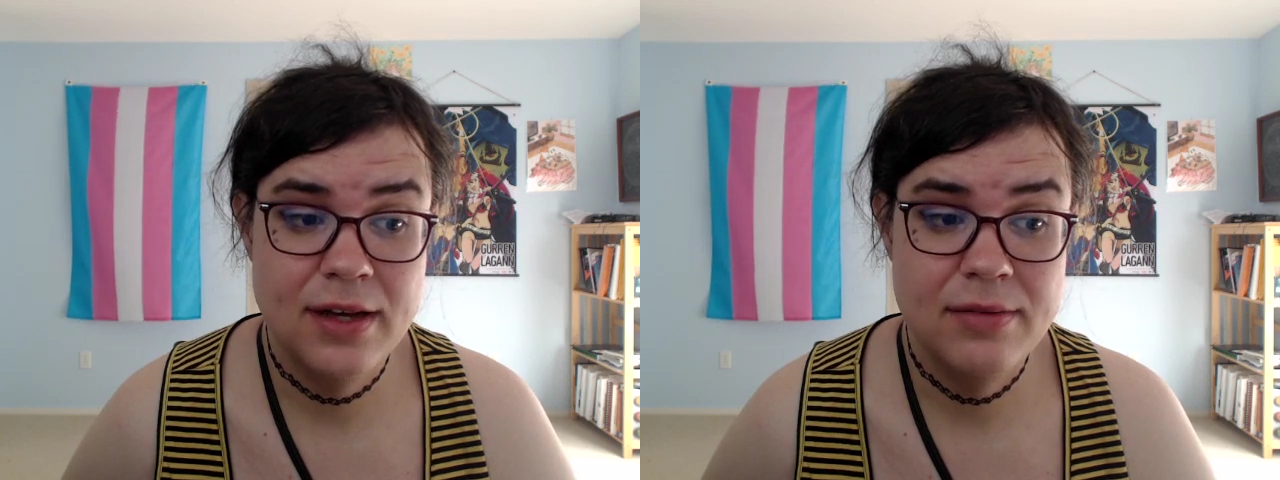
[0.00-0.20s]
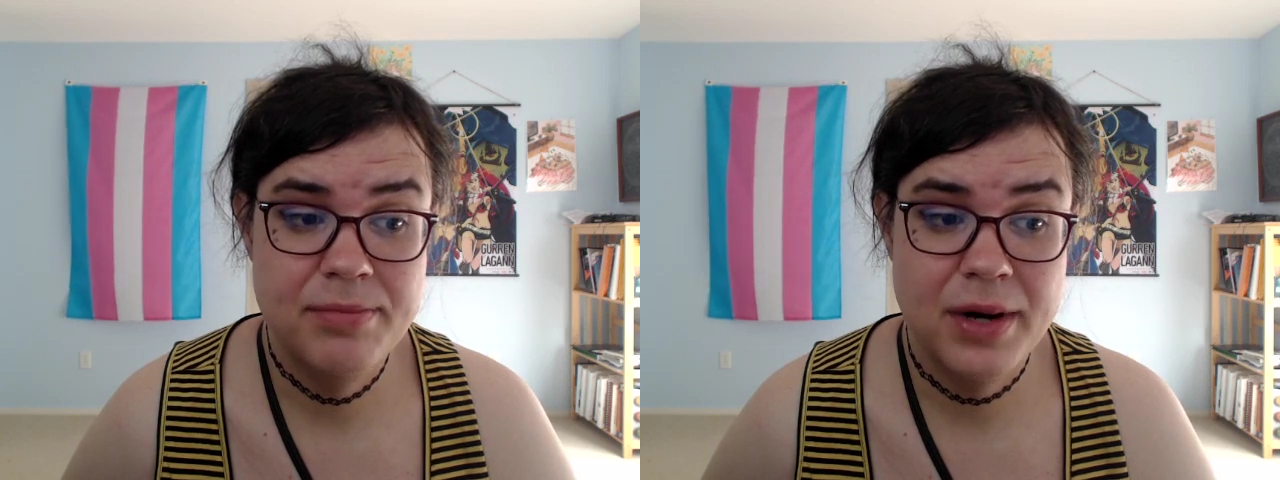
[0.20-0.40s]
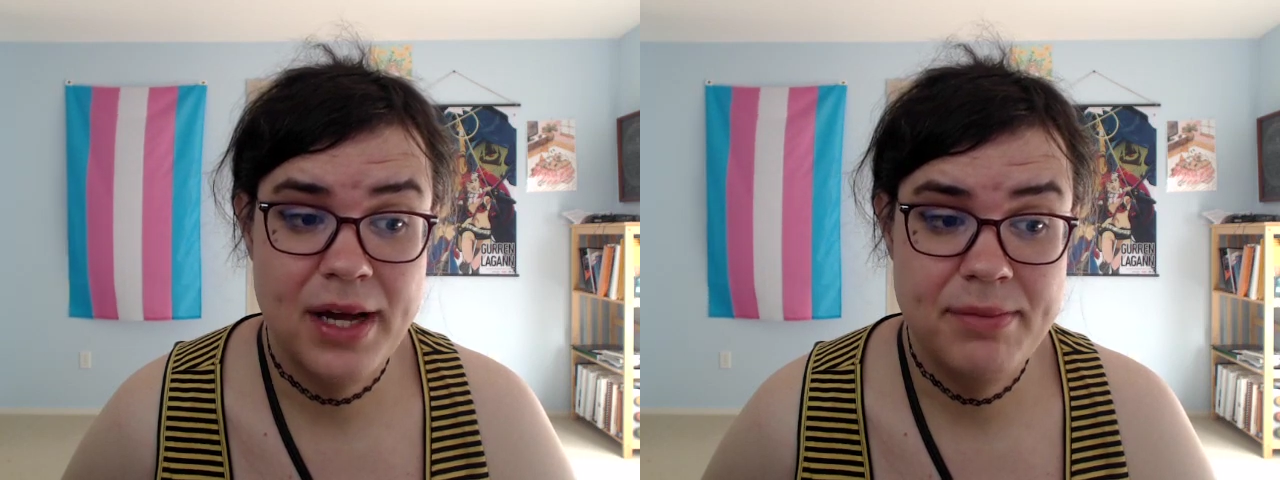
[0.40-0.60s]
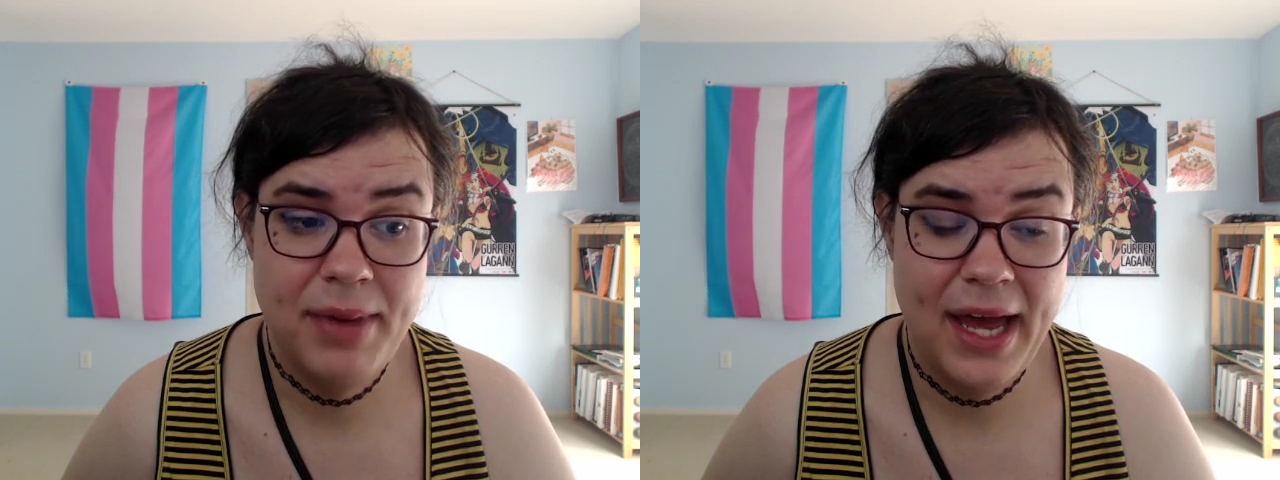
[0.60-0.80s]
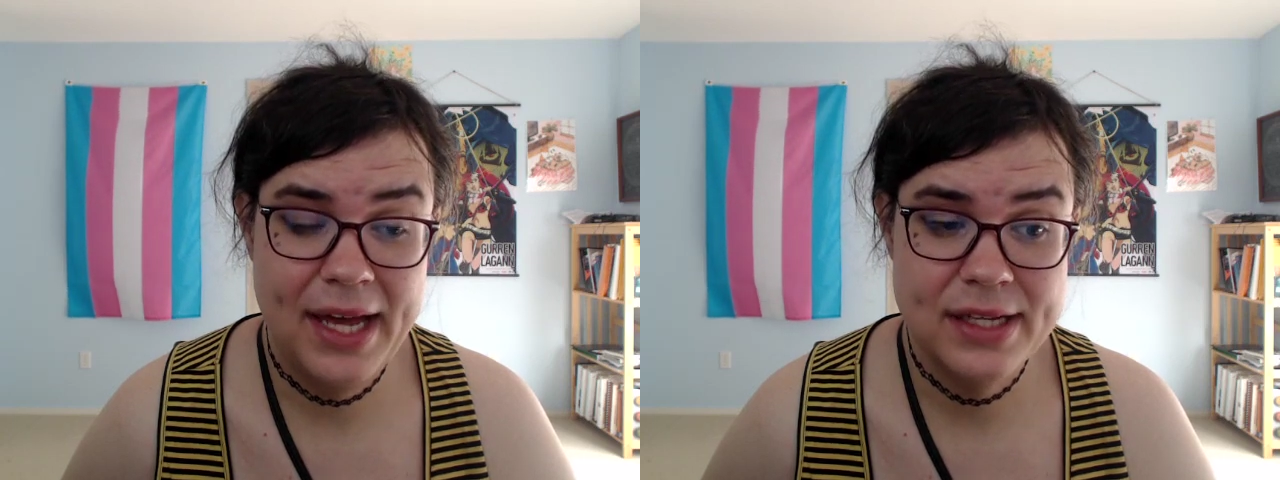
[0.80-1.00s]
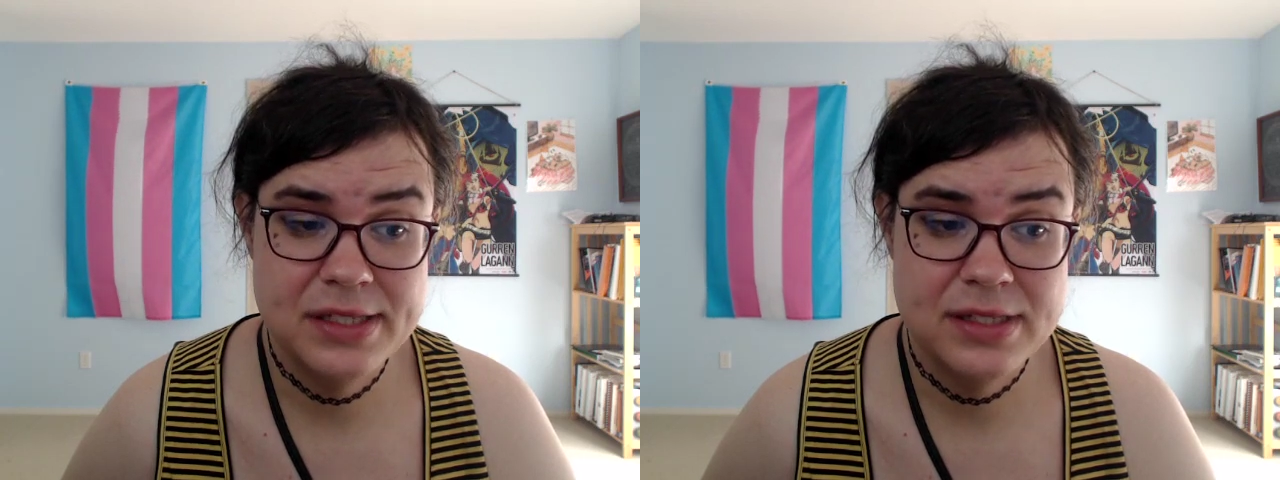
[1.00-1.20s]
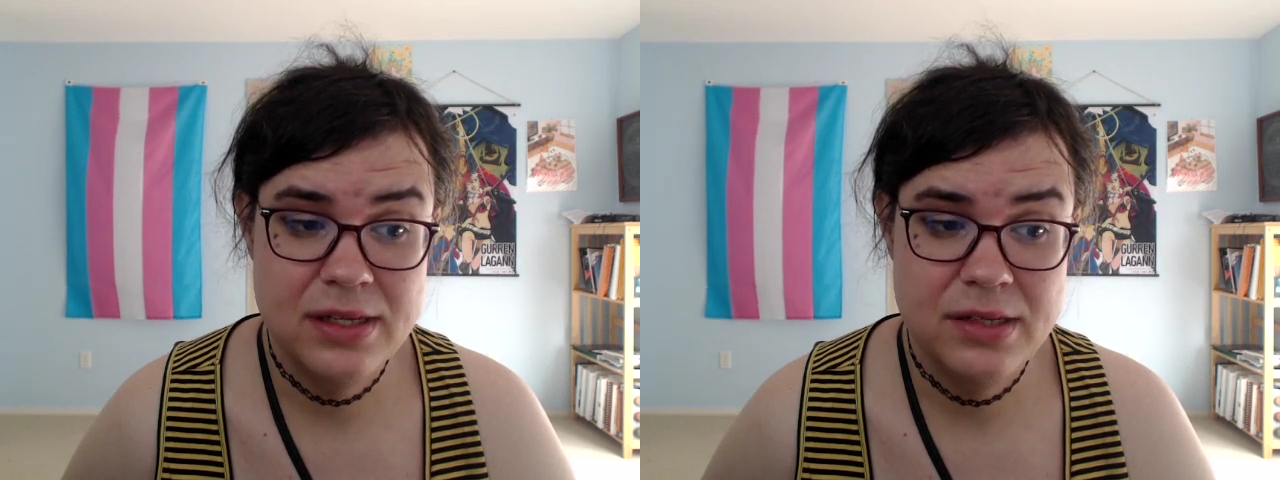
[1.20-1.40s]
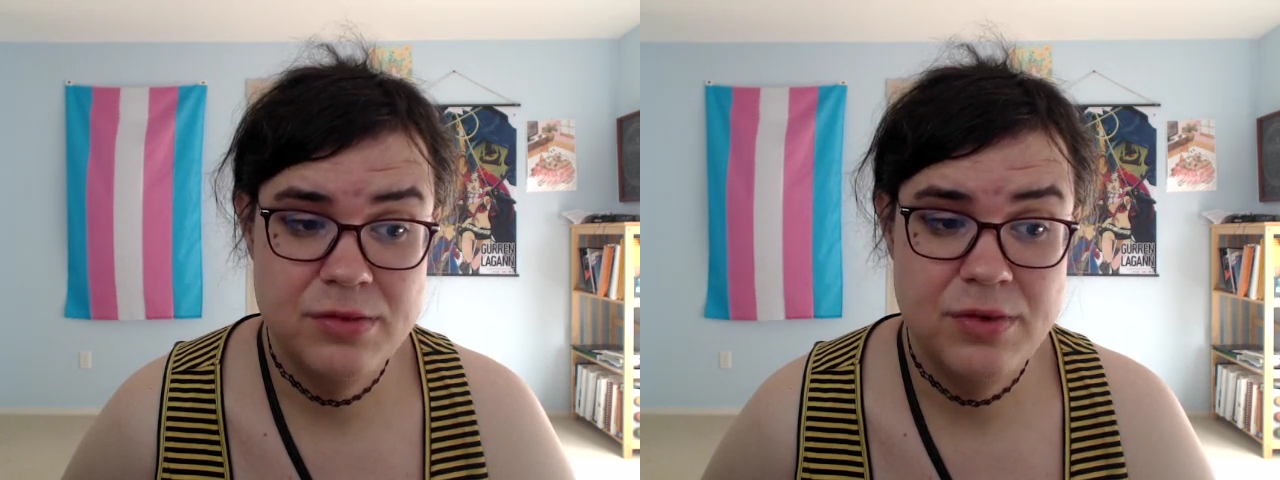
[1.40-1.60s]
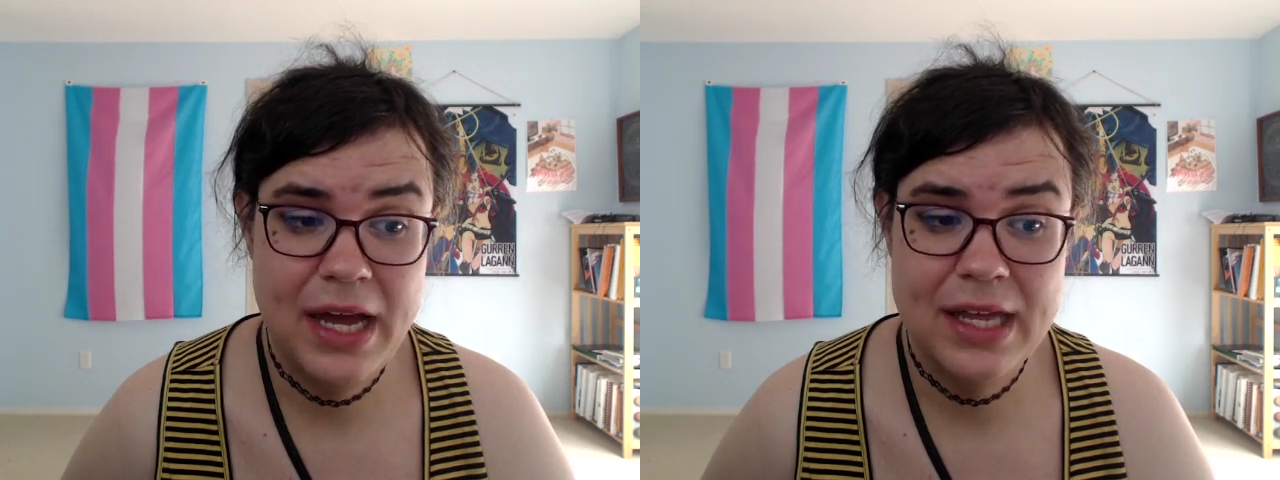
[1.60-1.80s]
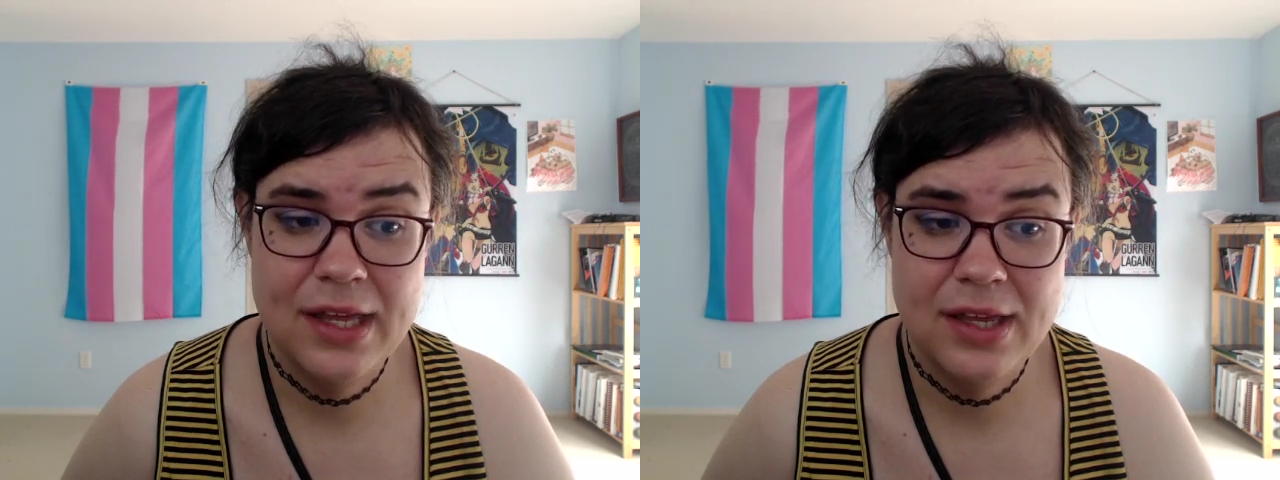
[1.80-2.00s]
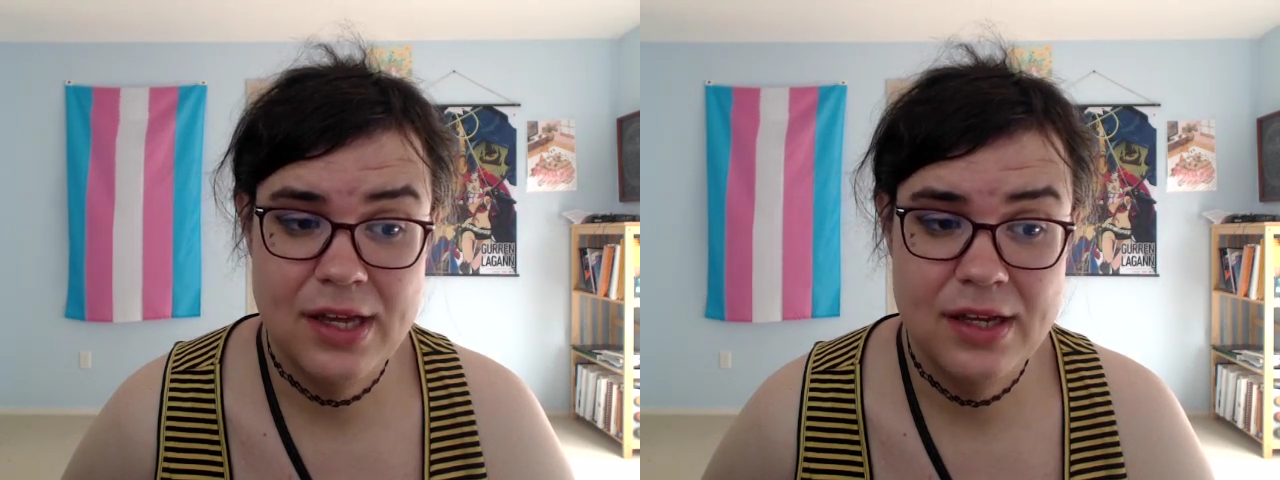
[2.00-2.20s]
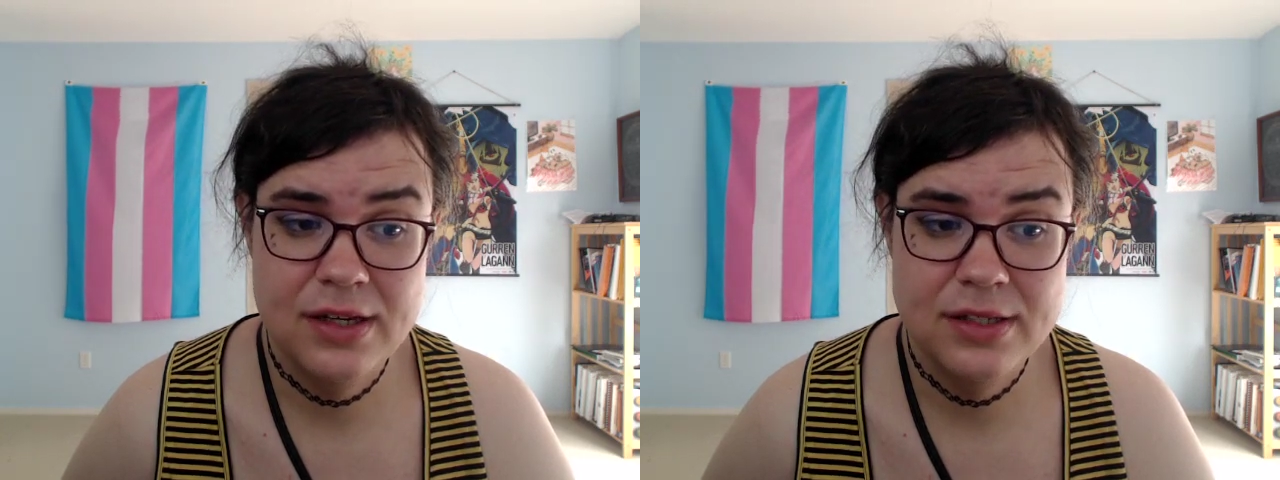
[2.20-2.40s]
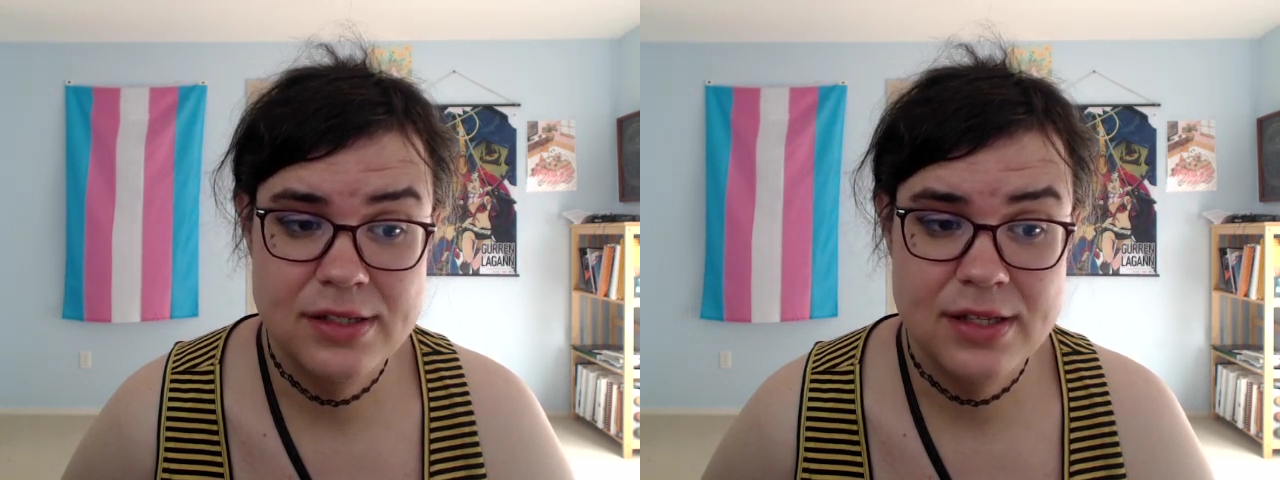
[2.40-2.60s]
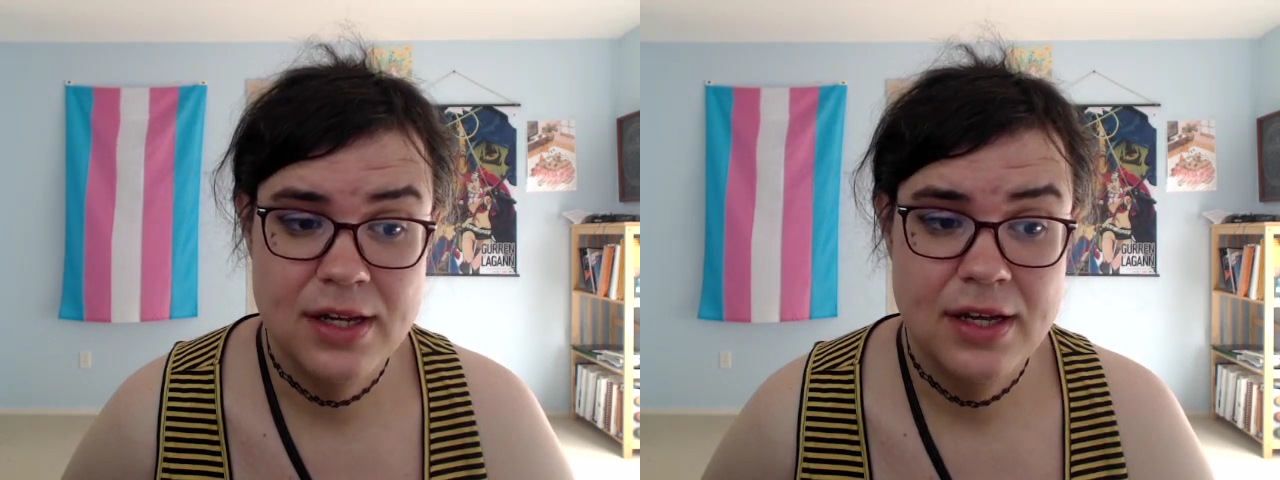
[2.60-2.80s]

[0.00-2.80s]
of broad backs and wagging ears